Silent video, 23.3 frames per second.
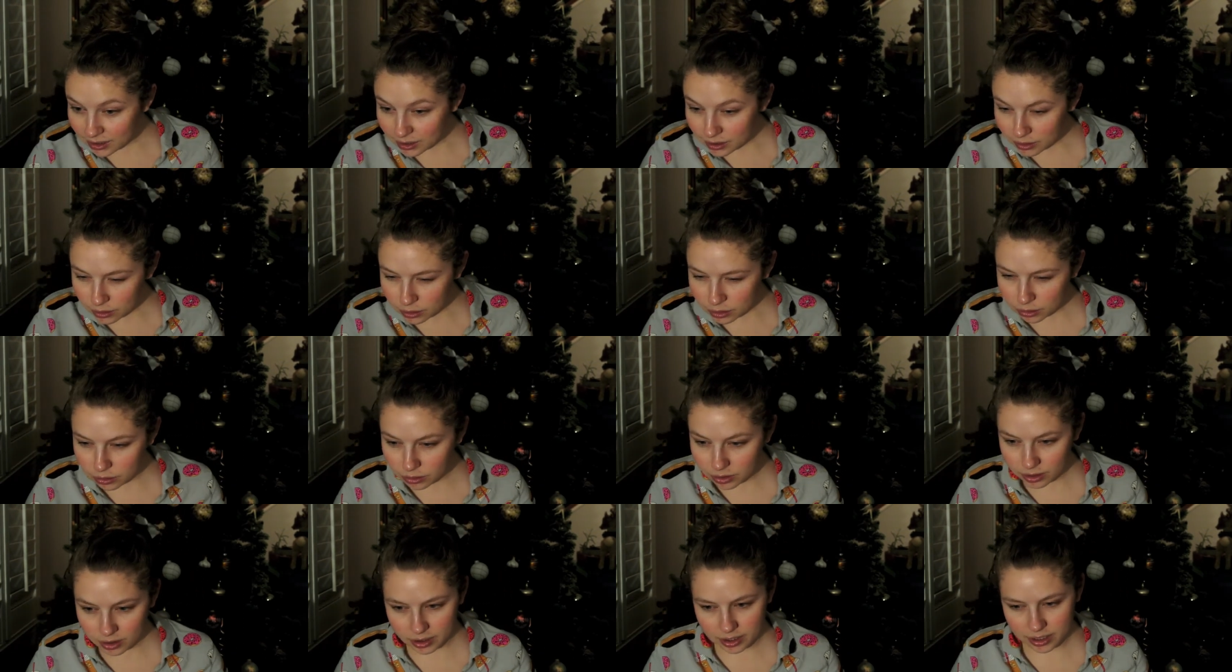Oh
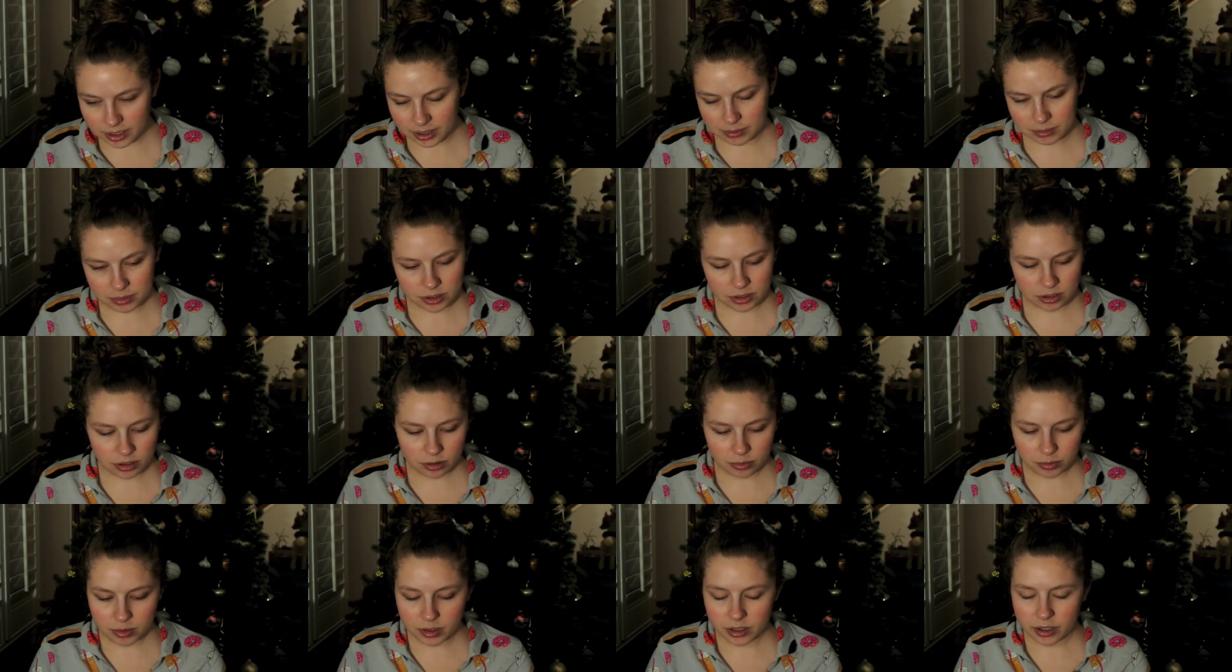god, I'm so
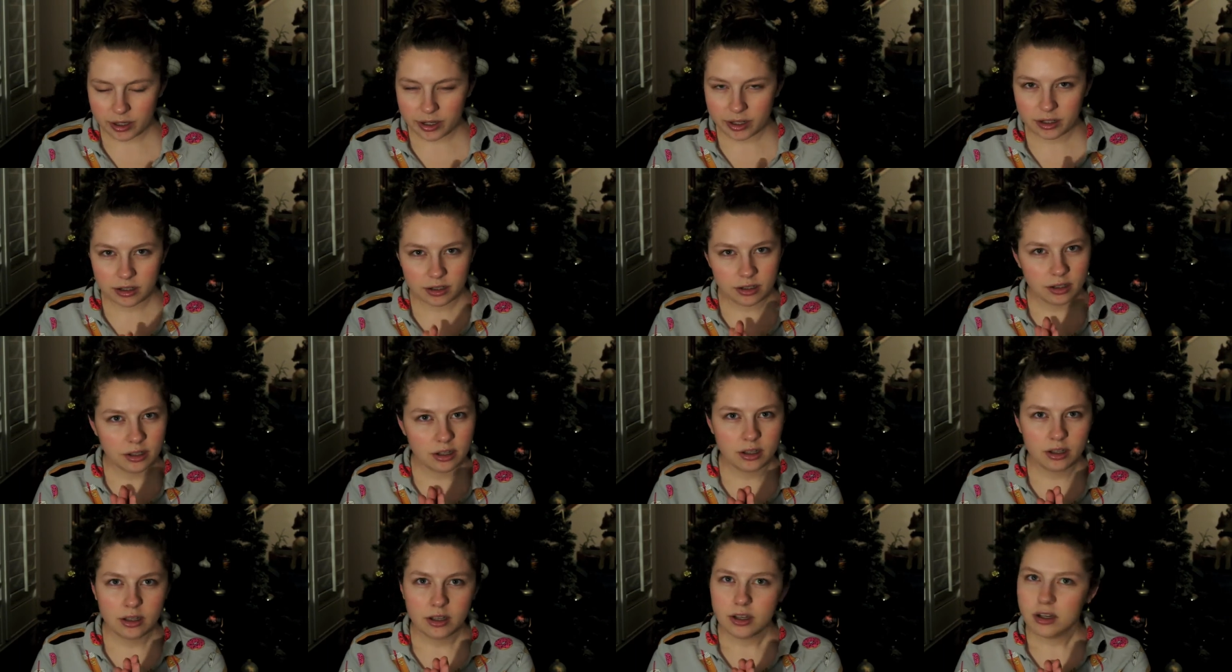
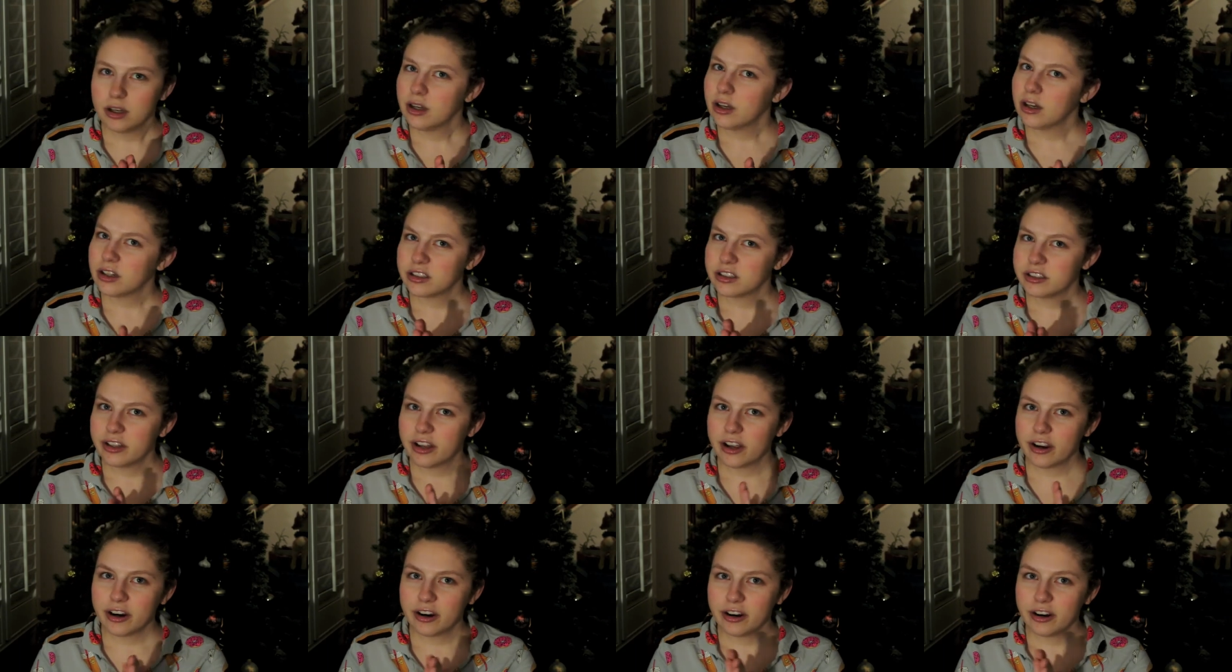blind.